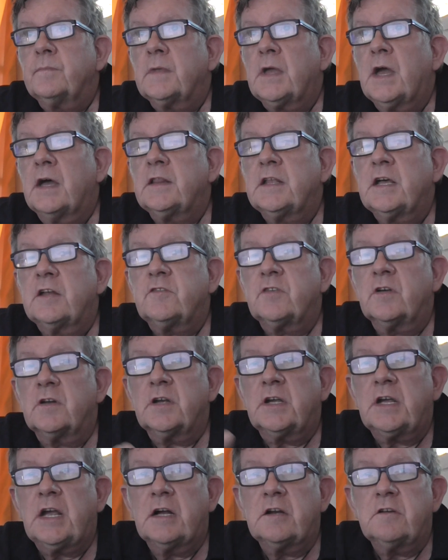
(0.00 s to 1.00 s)
And that's on
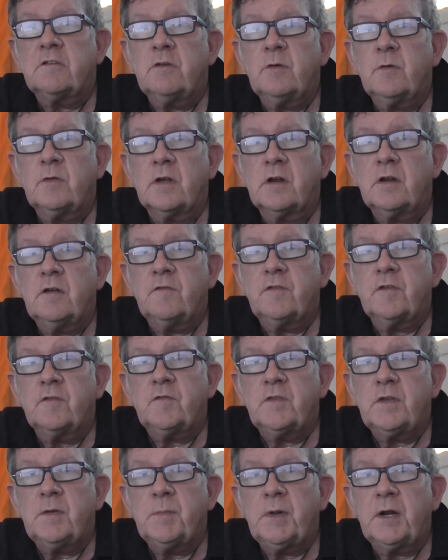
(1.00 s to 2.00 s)
a country with only
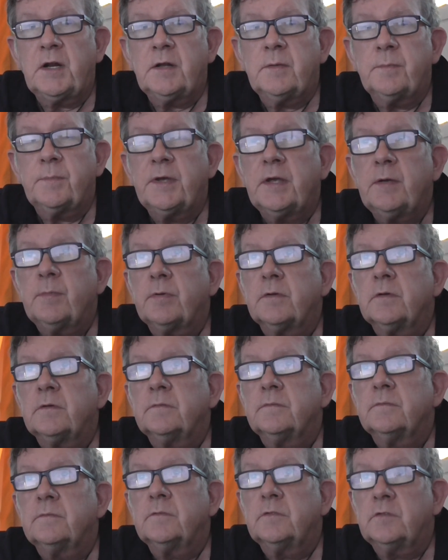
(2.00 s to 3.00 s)
50 million people
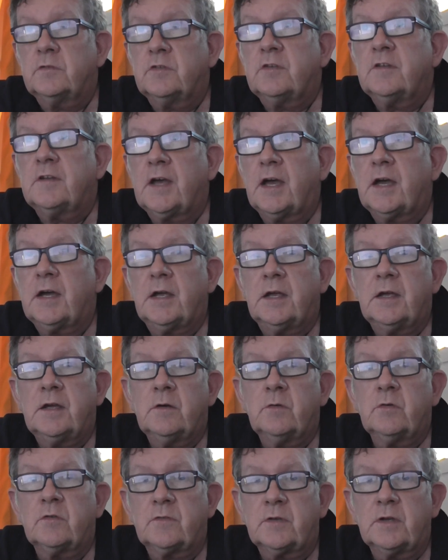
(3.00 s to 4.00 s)
today.
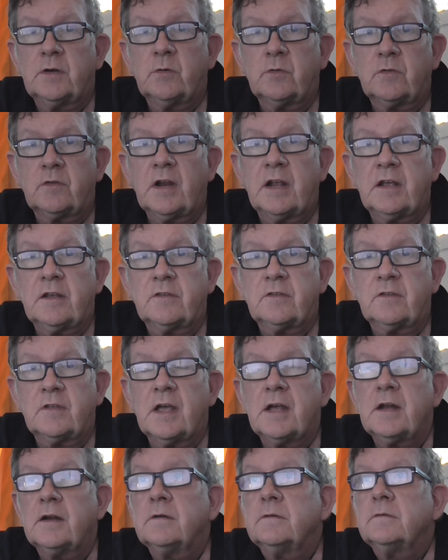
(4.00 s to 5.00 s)
It was less
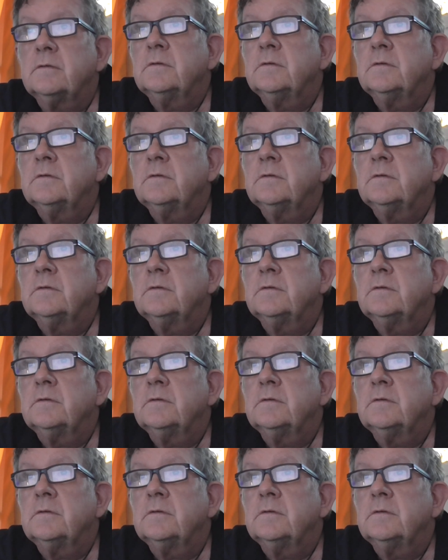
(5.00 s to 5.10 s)
then.